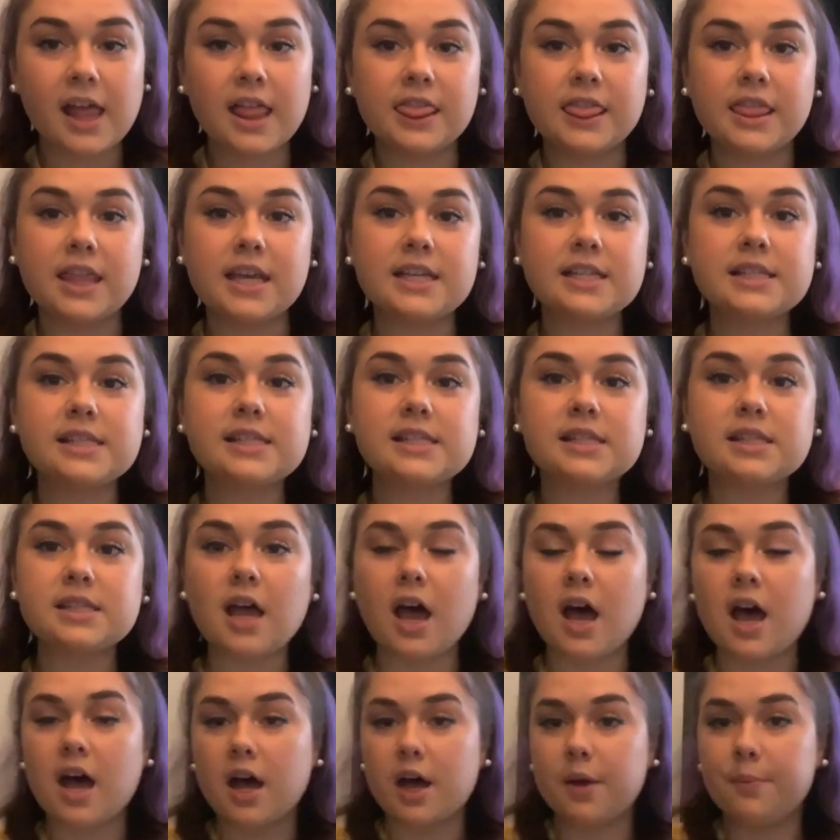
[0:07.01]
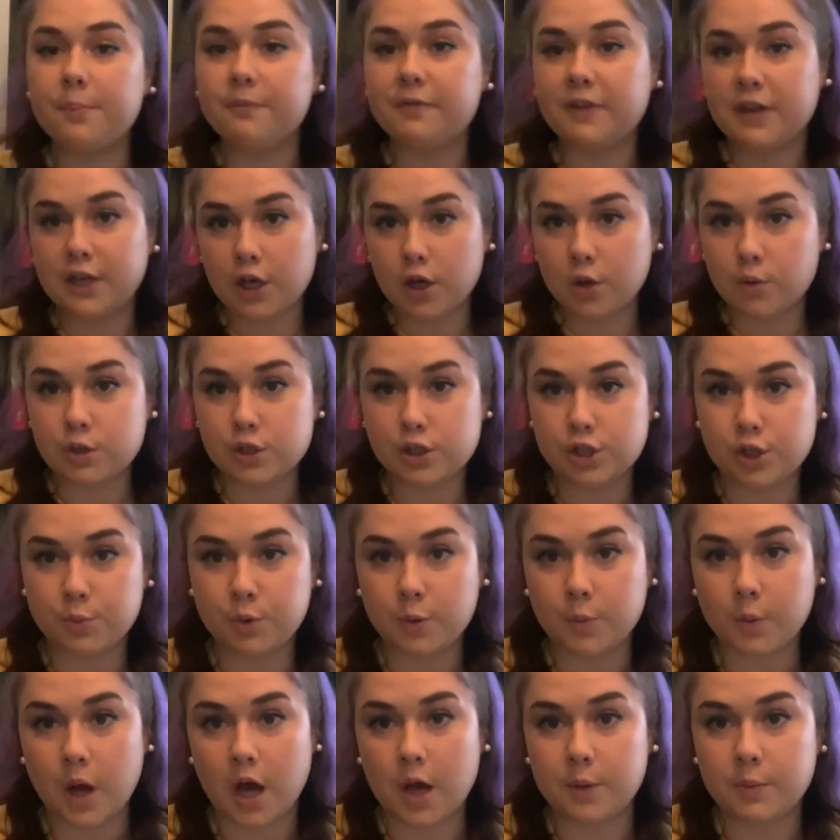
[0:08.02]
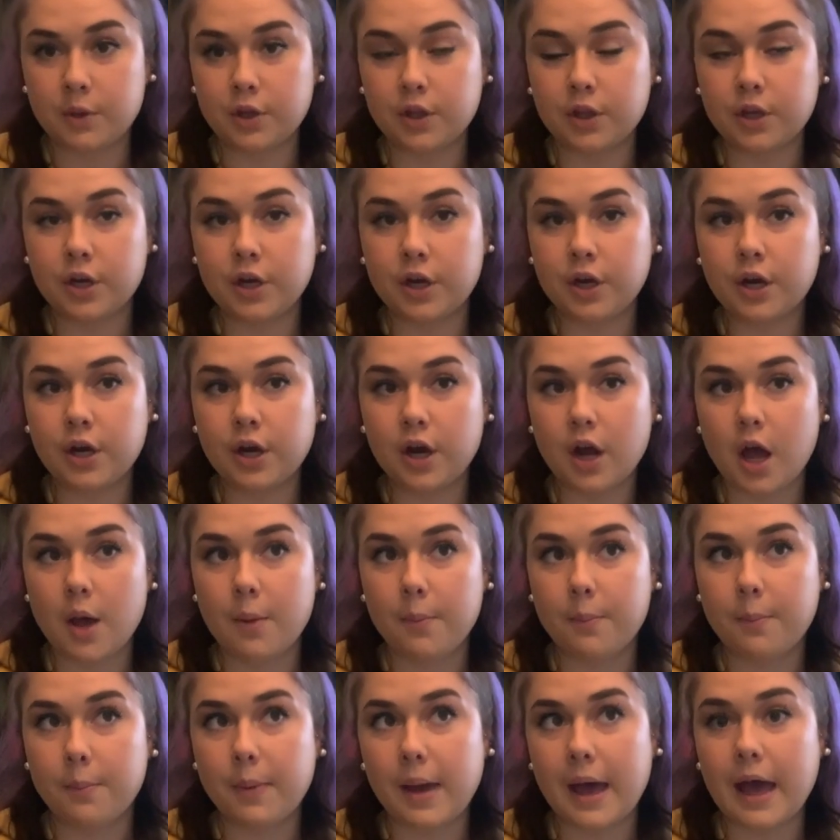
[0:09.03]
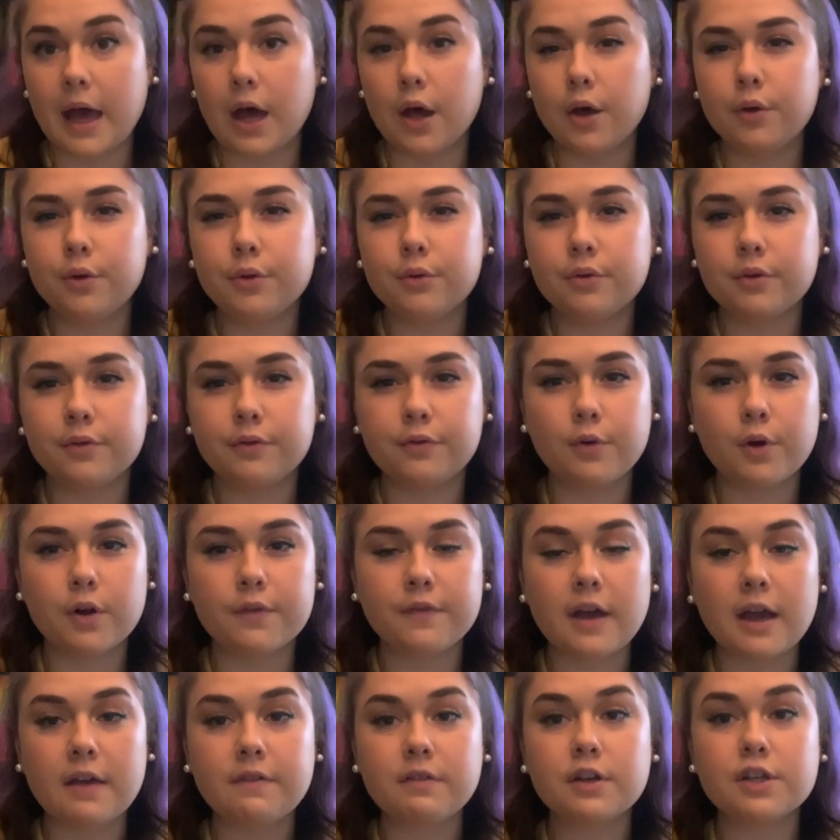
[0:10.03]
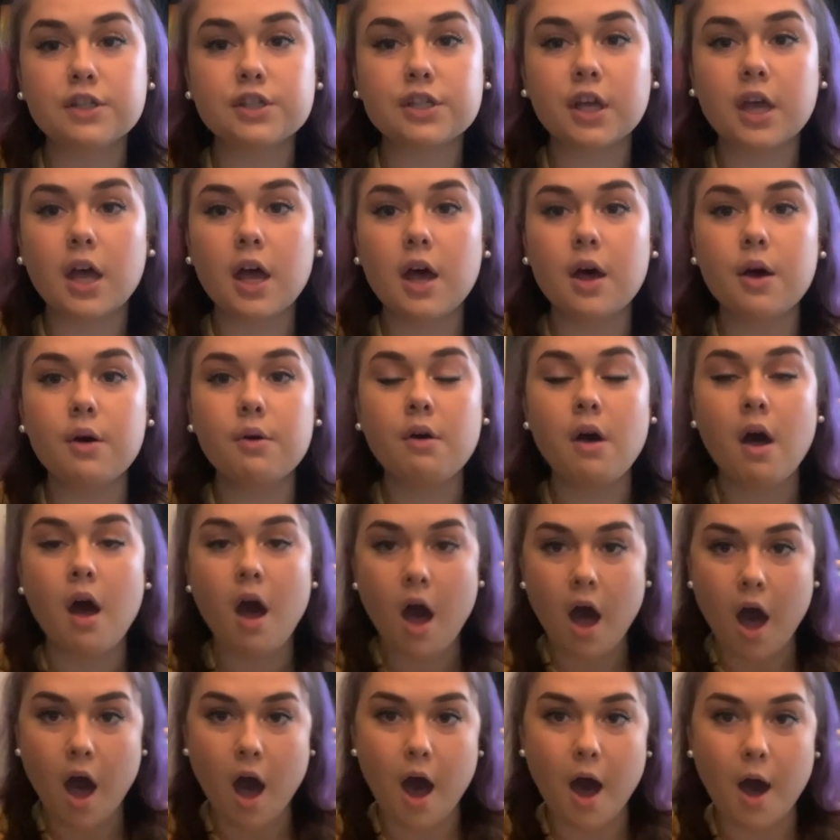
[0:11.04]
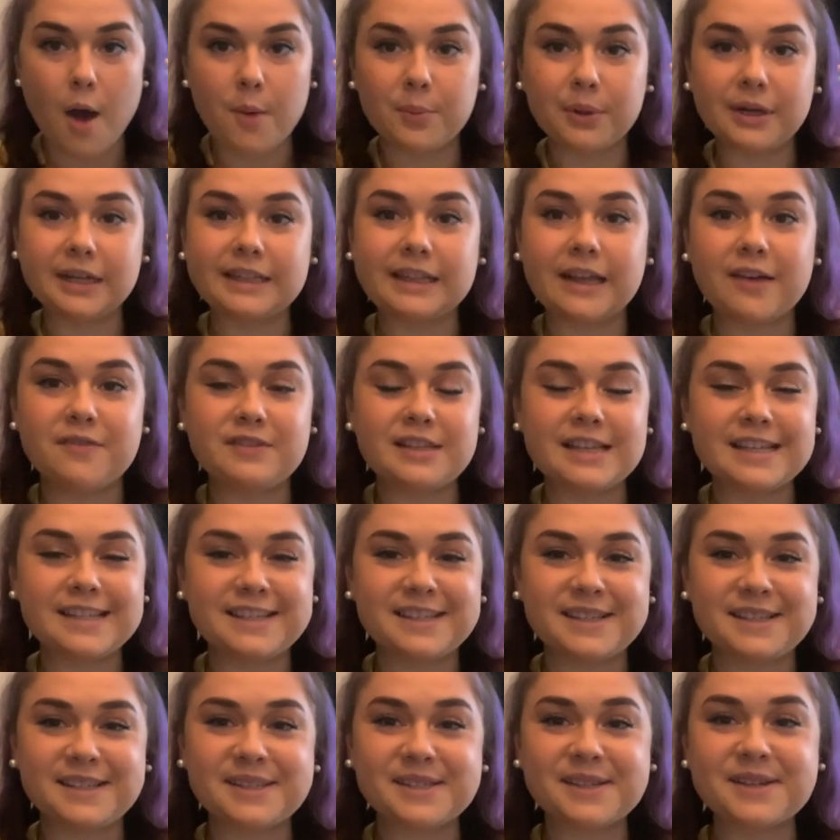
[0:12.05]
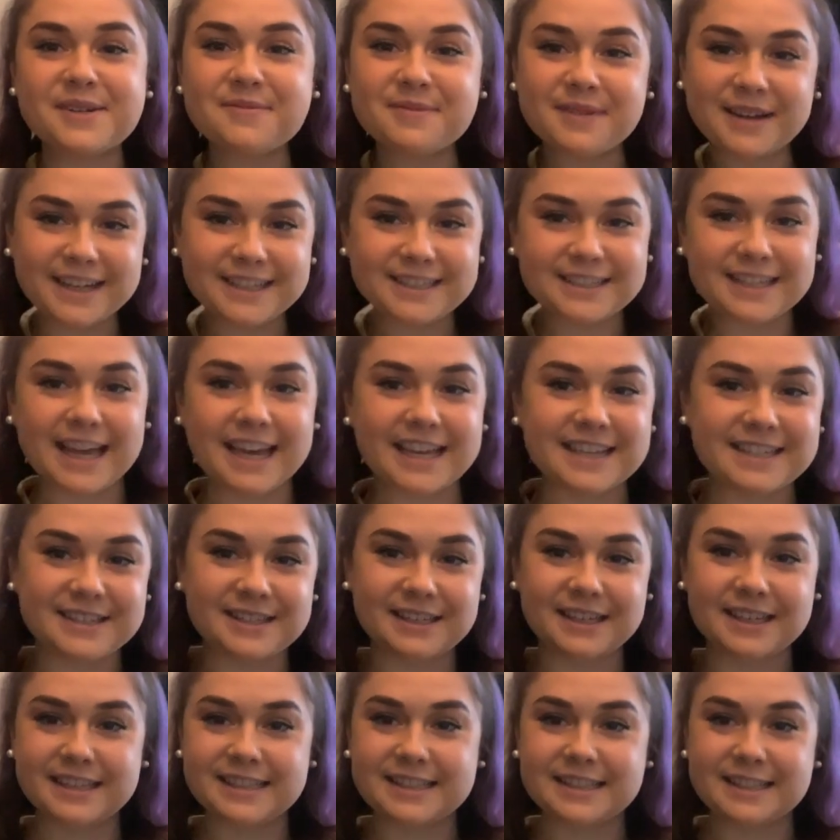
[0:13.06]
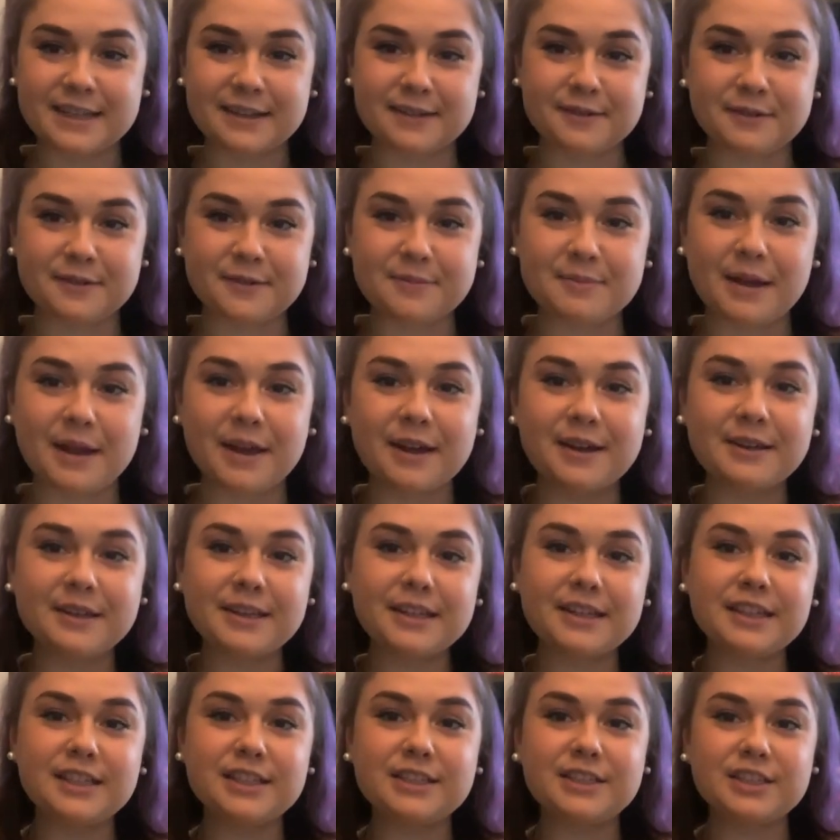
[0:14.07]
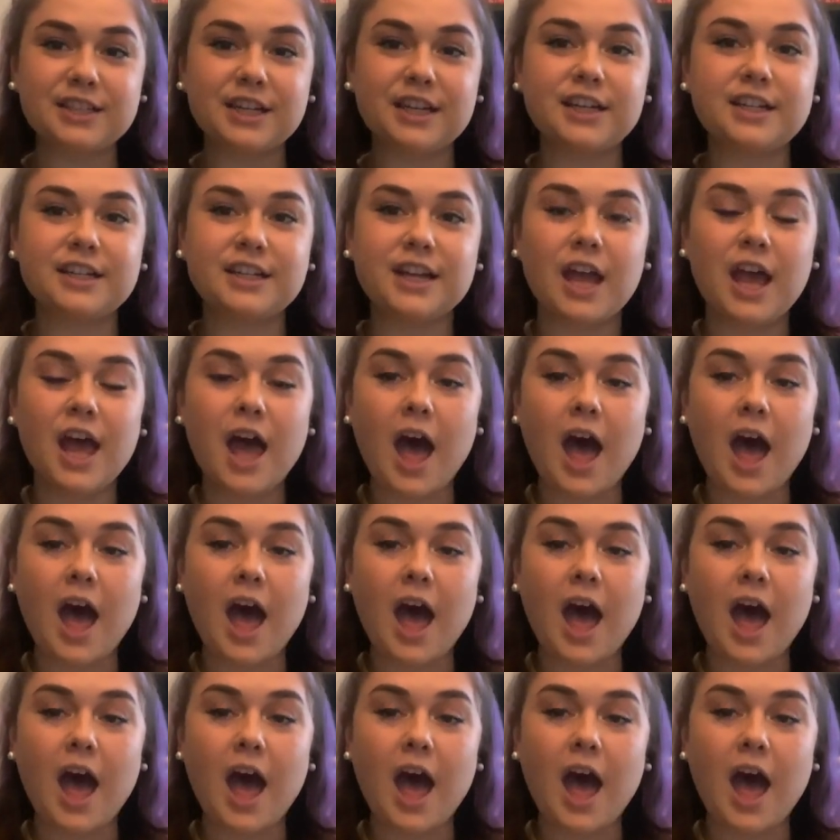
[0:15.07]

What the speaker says: This video was super popular about 4 or 5 years ago, but I love Disney so much, as you can see from my Hercules shirt,